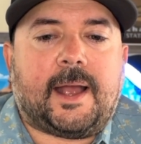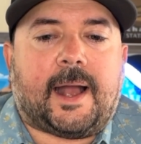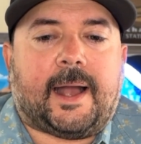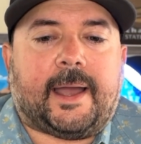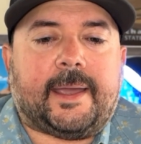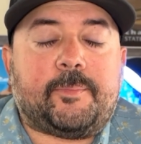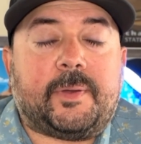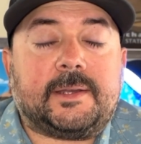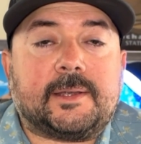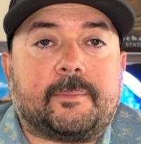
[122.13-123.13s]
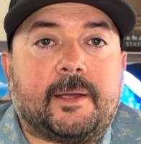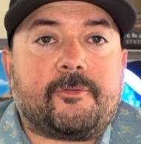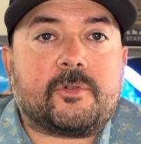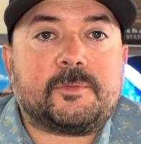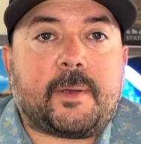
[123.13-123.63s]
I picked up my
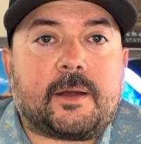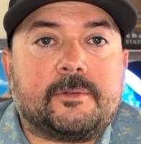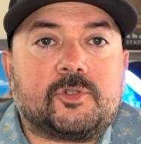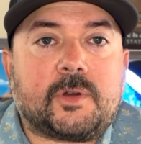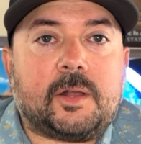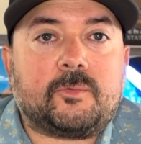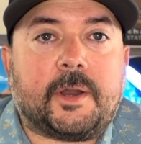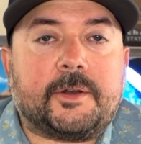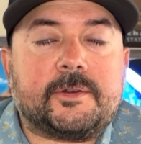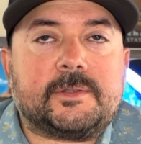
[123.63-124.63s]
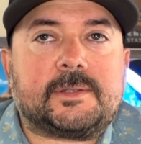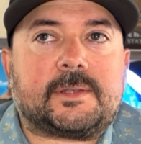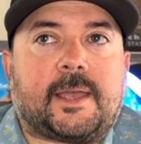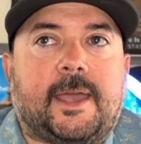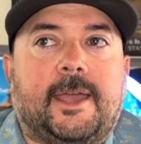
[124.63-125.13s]
first pair of trail
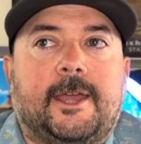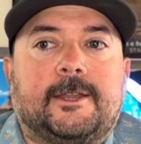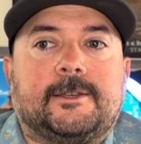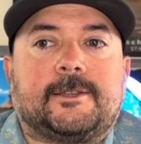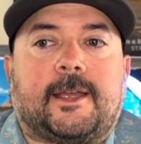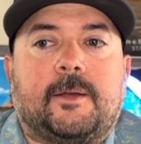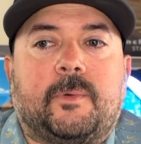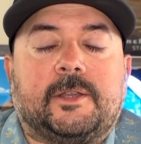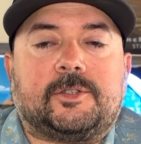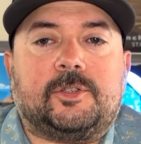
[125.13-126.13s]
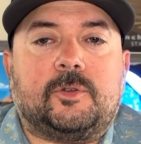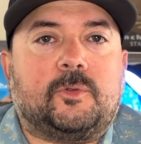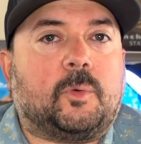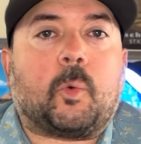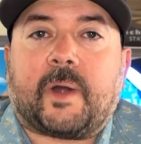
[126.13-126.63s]
runners, and I went
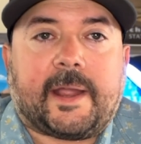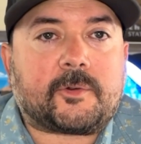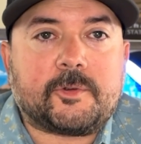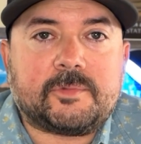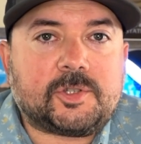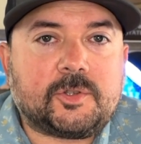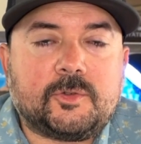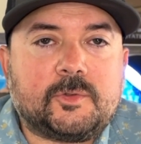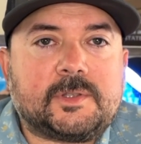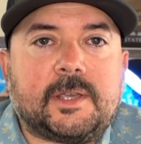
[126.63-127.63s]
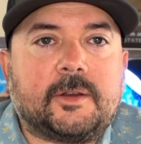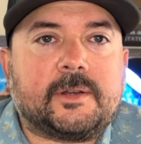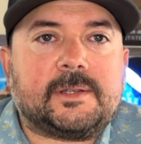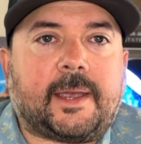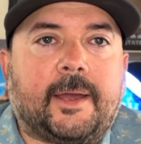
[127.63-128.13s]
to Rack Room Shoes here
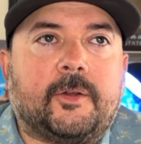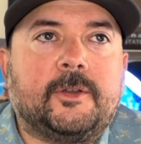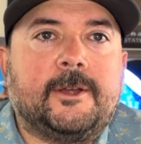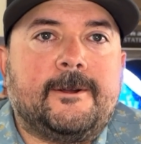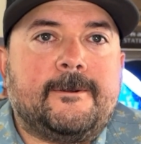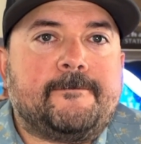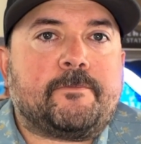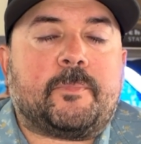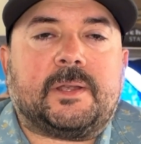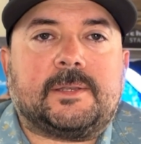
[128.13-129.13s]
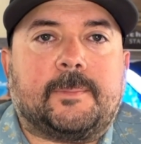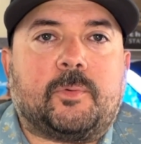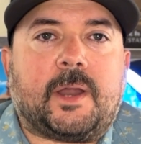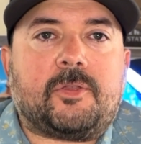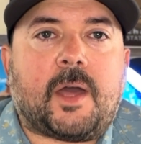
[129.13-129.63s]
in town, picked up
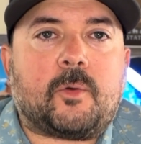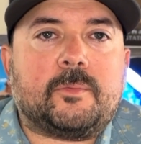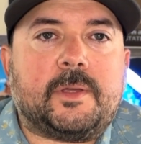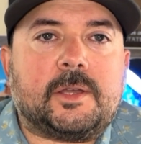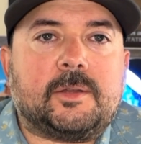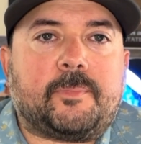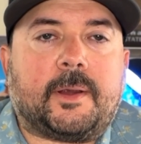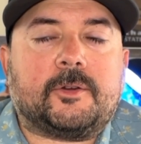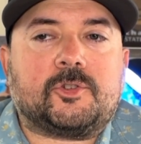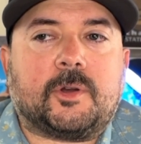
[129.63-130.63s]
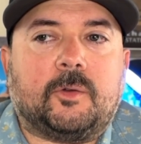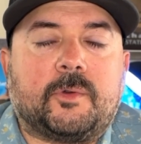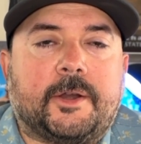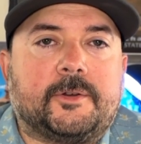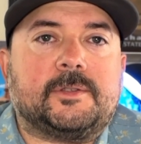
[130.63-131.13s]
what I thought would be a good pair of trail
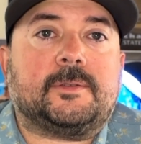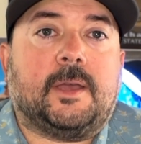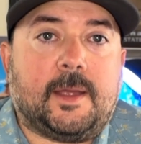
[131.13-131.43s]
runners